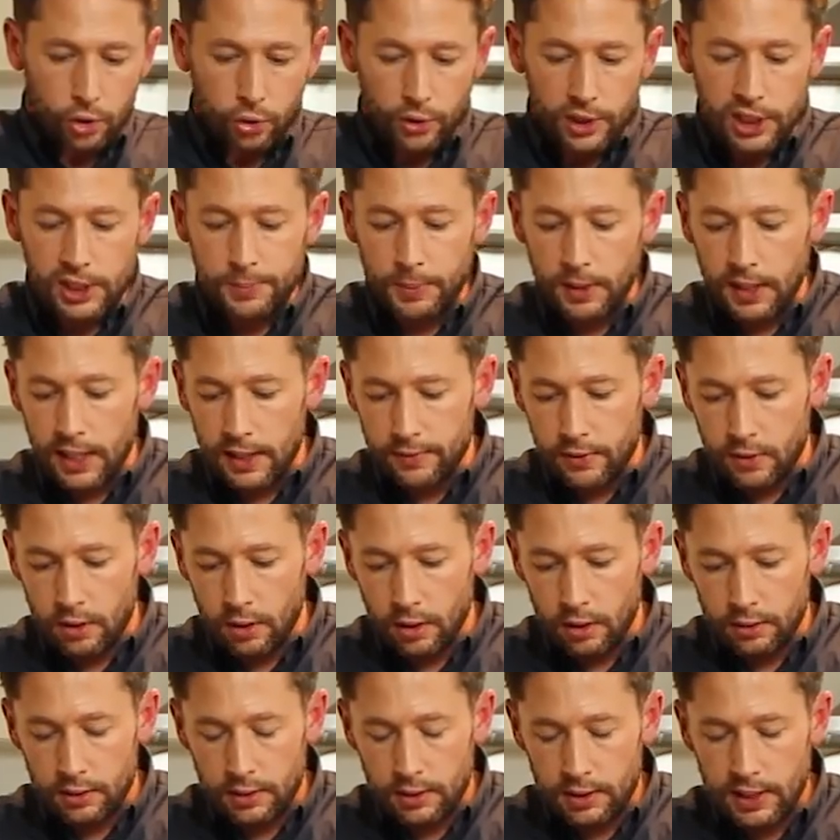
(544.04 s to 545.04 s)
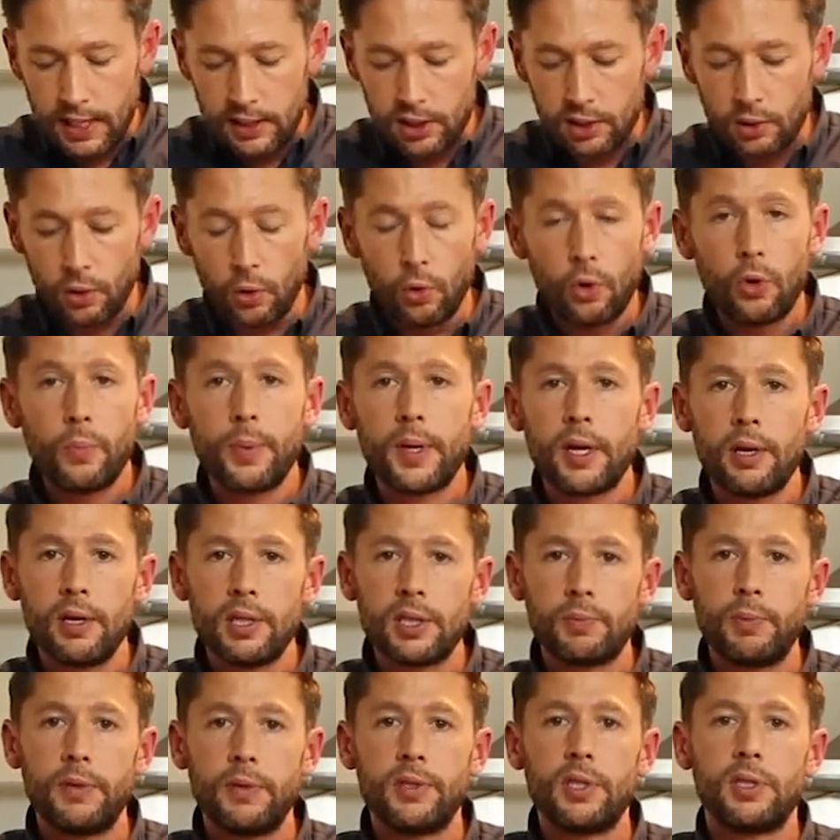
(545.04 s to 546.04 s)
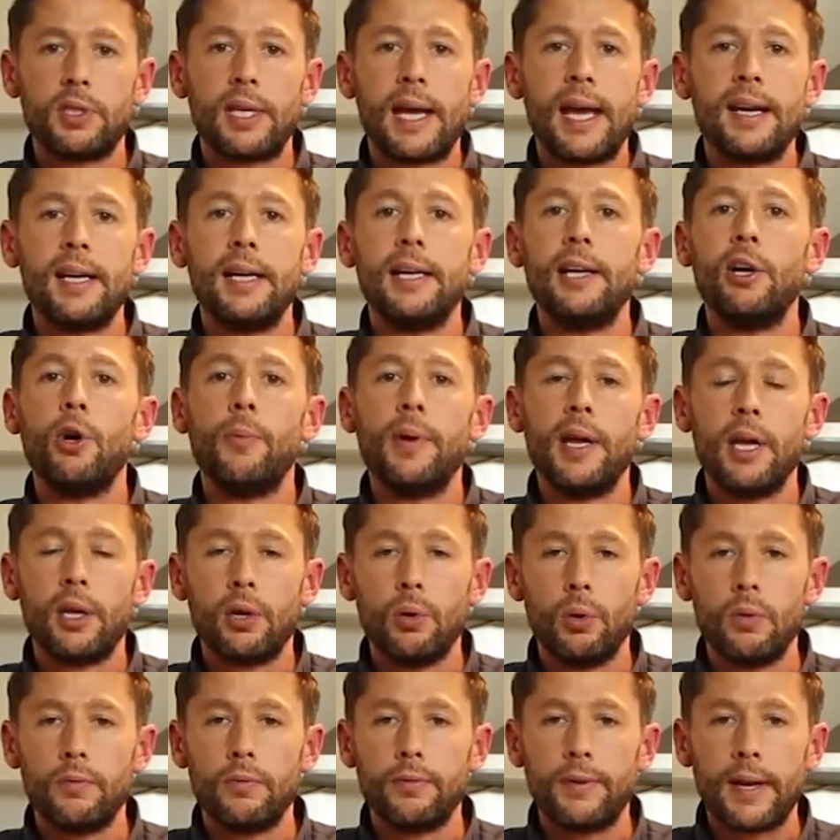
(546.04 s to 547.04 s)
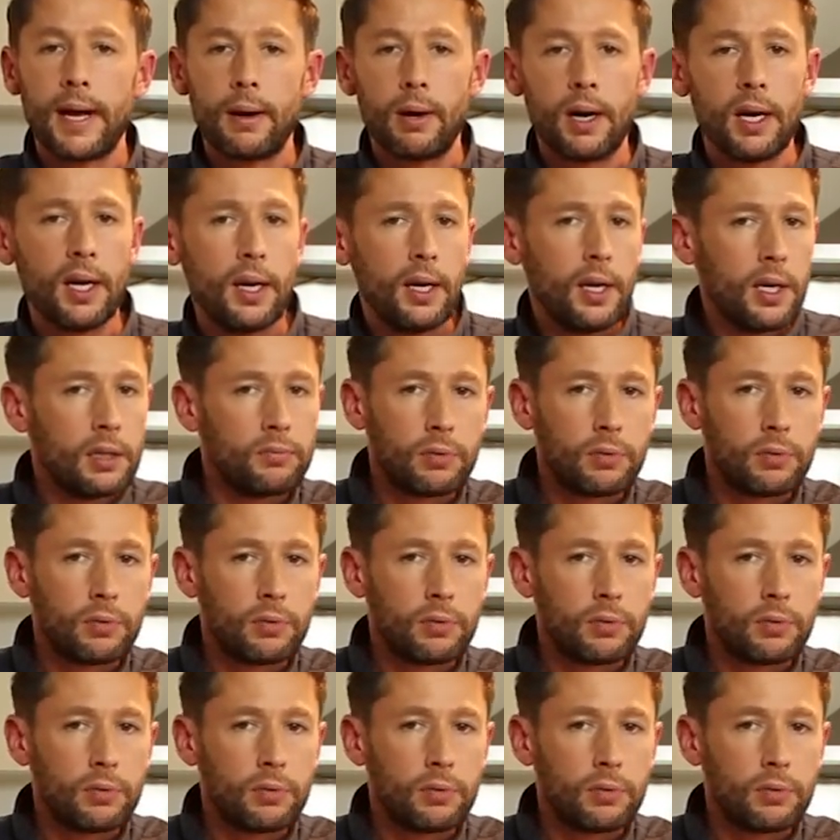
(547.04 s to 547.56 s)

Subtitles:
crispy they've gone. That's all because we just add a little bit of corn flour,